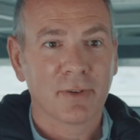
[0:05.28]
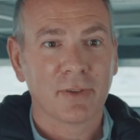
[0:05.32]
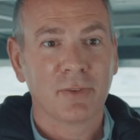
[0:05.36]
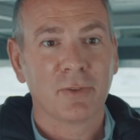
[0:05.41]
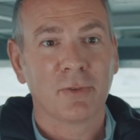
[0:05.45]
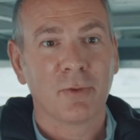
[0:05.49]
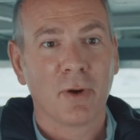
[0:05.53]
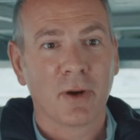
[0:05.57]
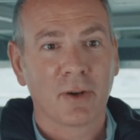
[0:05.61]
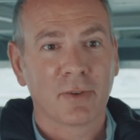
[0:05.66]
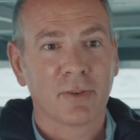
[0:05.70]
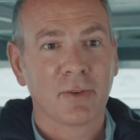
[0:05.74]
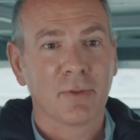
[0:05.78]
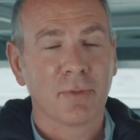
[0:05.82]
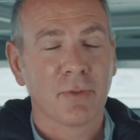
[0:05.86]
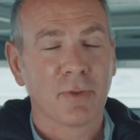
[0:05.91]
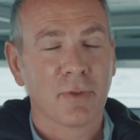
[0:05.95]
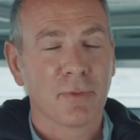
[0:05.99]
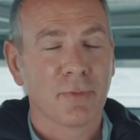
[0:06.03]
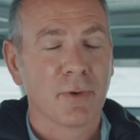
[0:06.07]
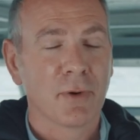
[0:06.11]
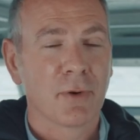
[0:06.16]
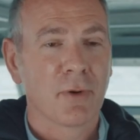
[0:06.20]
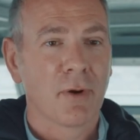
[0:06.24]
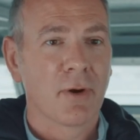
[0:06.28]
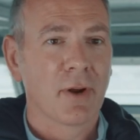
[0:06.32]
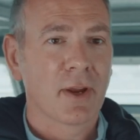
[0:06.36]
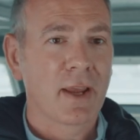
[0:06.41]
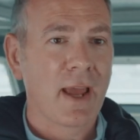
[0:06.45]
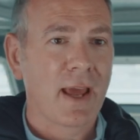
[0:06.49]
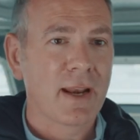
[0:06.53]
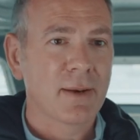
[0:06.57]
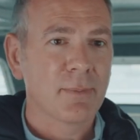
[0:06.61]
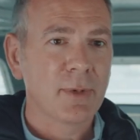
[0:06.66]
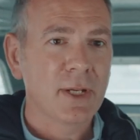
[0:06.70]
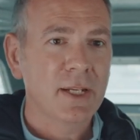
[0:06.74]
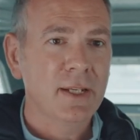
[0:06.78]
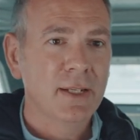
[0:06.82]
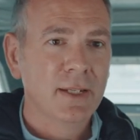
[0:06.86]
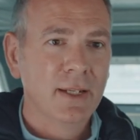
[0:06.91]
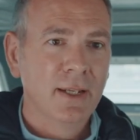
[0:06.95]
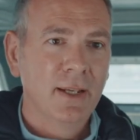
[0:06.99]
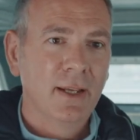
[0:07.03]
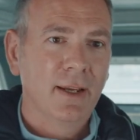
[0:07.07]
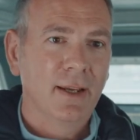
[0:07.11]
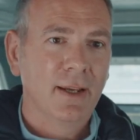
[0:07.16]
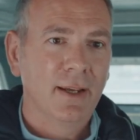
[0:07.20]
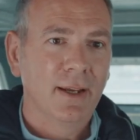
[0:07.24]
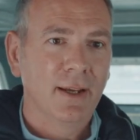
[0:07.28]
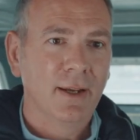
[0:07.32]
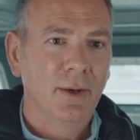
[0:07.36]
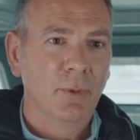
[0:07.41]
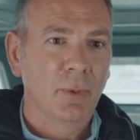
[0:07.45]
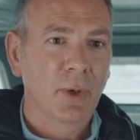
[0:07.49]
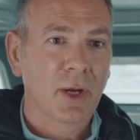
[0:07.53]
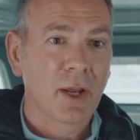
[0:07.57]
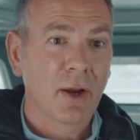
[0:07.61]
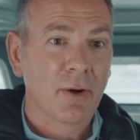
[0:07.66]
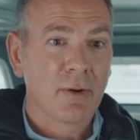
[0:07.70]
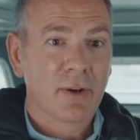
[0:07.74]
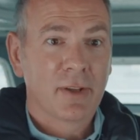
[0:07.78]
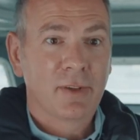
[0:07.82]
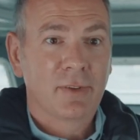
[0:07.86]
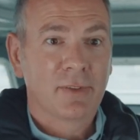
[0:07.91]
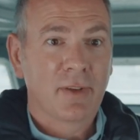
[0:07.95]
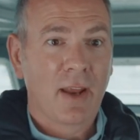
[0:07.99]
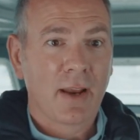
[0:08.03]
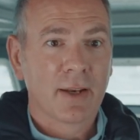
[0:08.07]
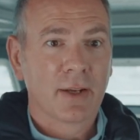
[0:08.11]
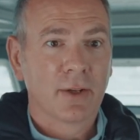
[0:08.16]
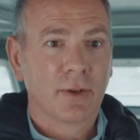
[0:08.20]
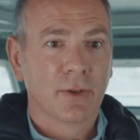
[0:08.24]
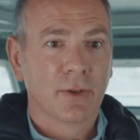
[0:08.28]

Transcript: instructor for the Fugro Academy. Uh, we're currently standing